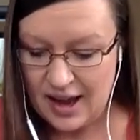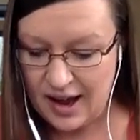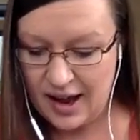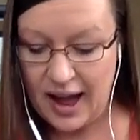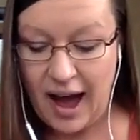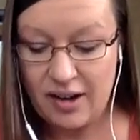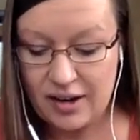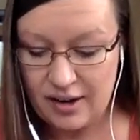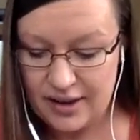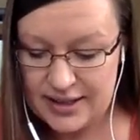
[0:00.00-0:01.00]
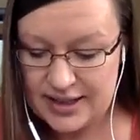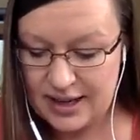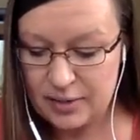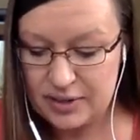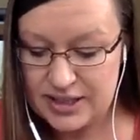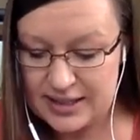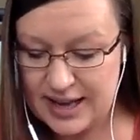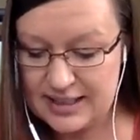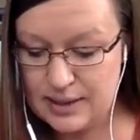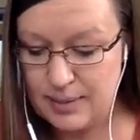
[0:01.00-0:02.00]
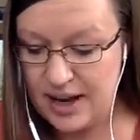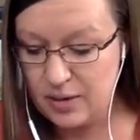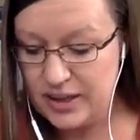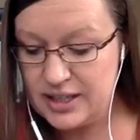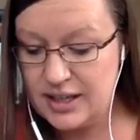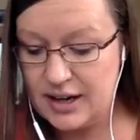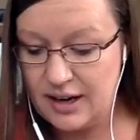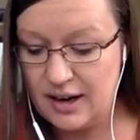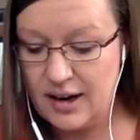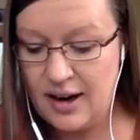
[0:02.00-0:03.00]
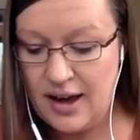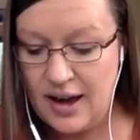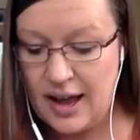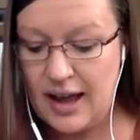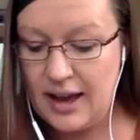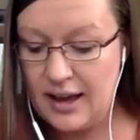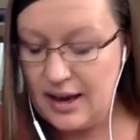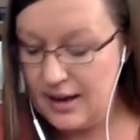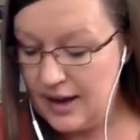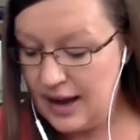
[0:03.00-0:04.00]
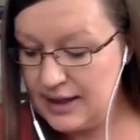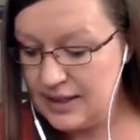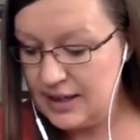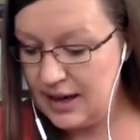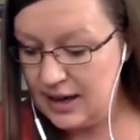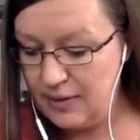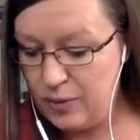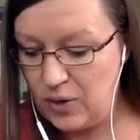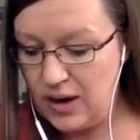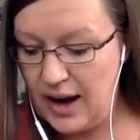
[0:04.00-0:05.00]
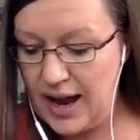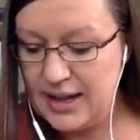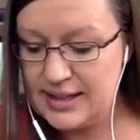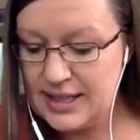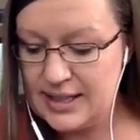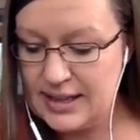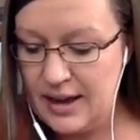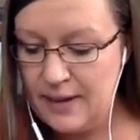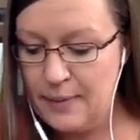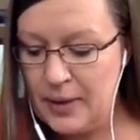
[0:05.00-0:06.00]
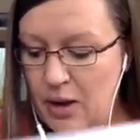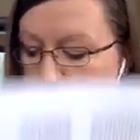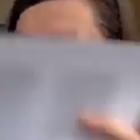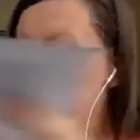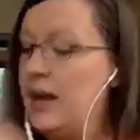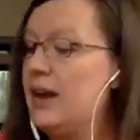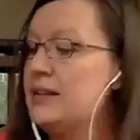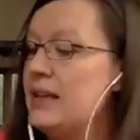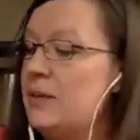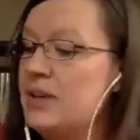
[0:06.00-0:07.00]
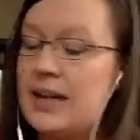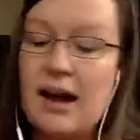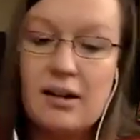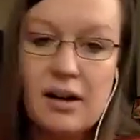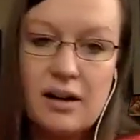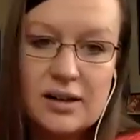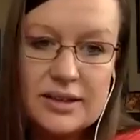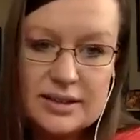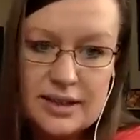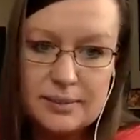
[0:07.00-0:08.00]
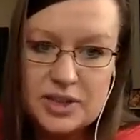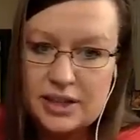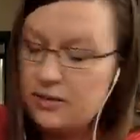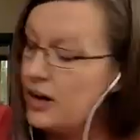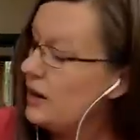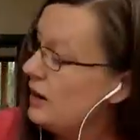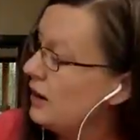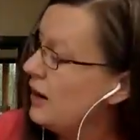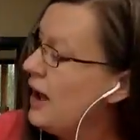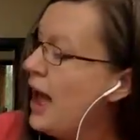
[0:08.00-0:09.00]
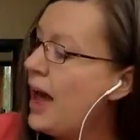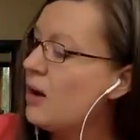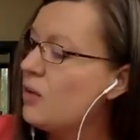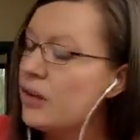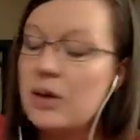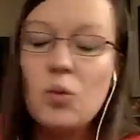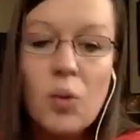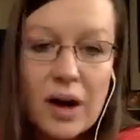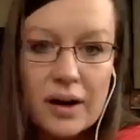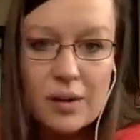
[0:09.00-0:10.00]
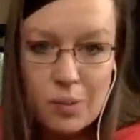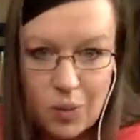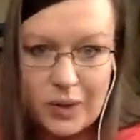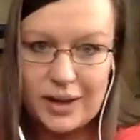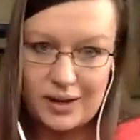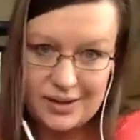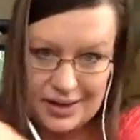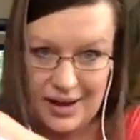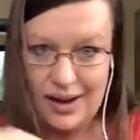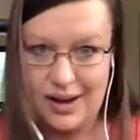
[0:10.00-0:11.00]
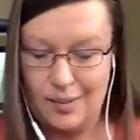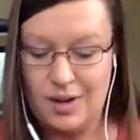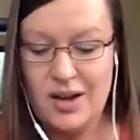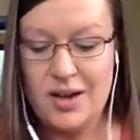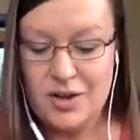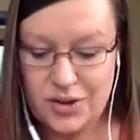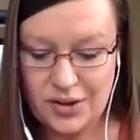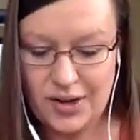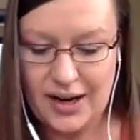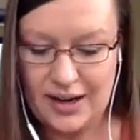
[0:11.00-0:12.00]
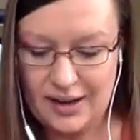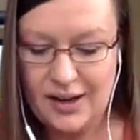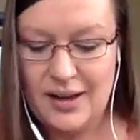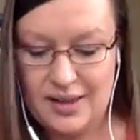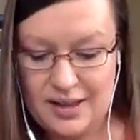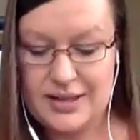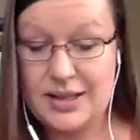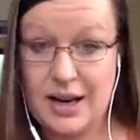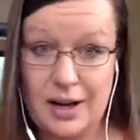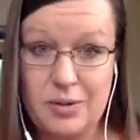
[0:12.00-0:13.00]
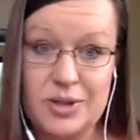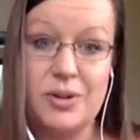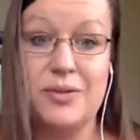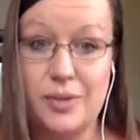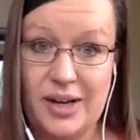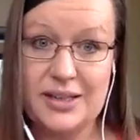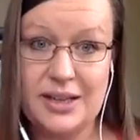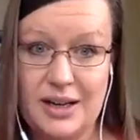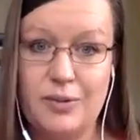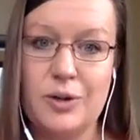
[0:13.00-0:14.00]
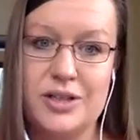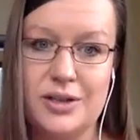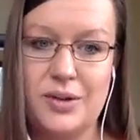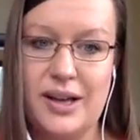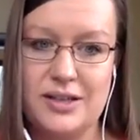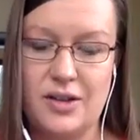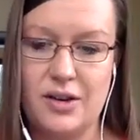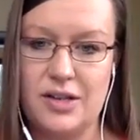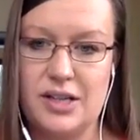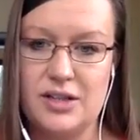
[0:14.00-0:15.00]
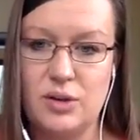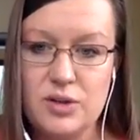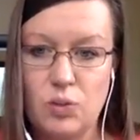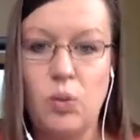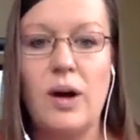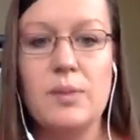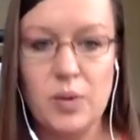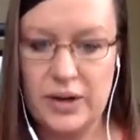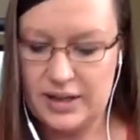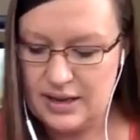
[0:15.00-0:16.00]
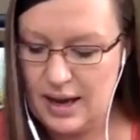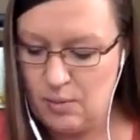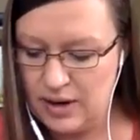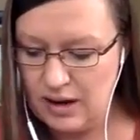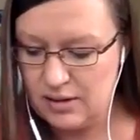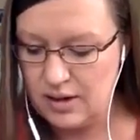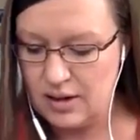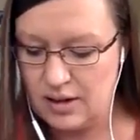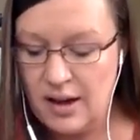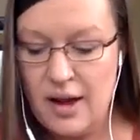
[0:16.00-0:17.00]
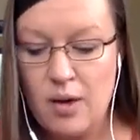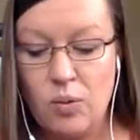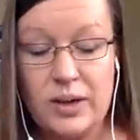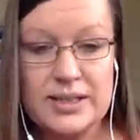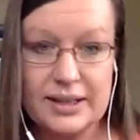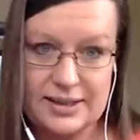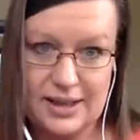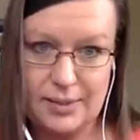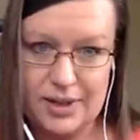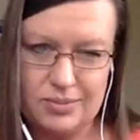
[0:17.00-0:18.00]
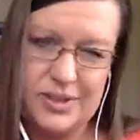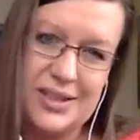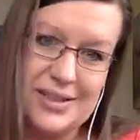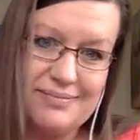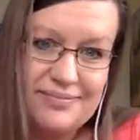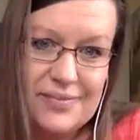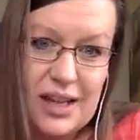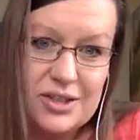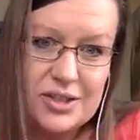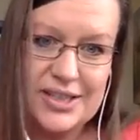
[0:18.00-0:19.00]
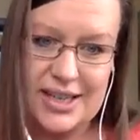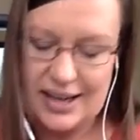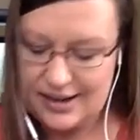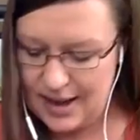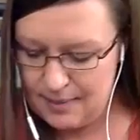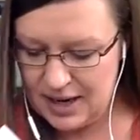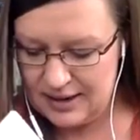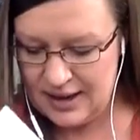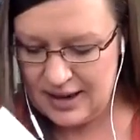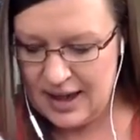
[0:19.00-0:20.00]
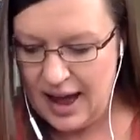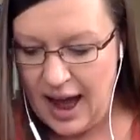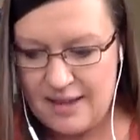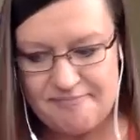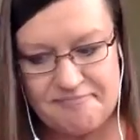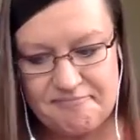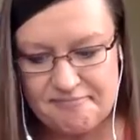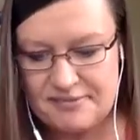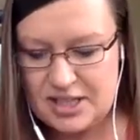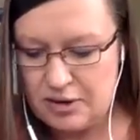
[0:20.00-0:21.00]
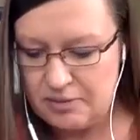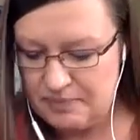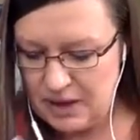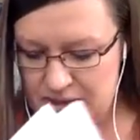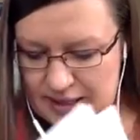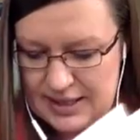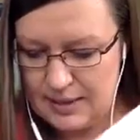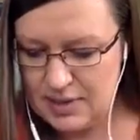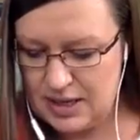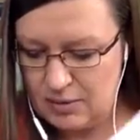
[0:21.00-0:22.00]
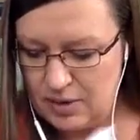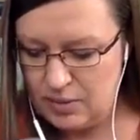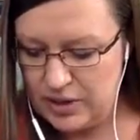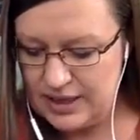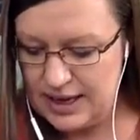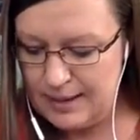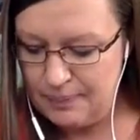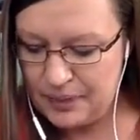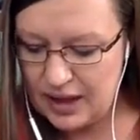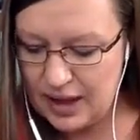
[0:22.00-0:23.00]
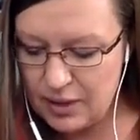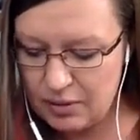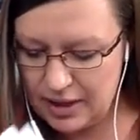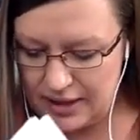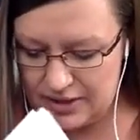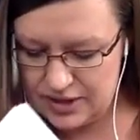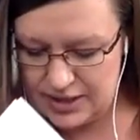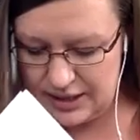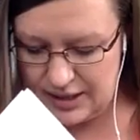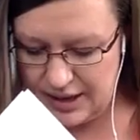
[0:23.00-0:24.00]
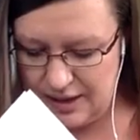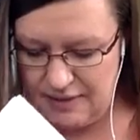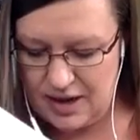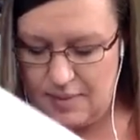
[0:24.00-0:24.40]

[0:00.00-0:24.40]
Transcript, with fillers: uh, alcohol intake was assessed by a questionnaire in 1984, and it says, We examined alcohol consumption right here at only one point in time during this study, which went from 1984 to 2013. So it was one point in time when alcohol was examined, which is interesting. I mean, so it was examined at one point in time. The other really interesting thing I found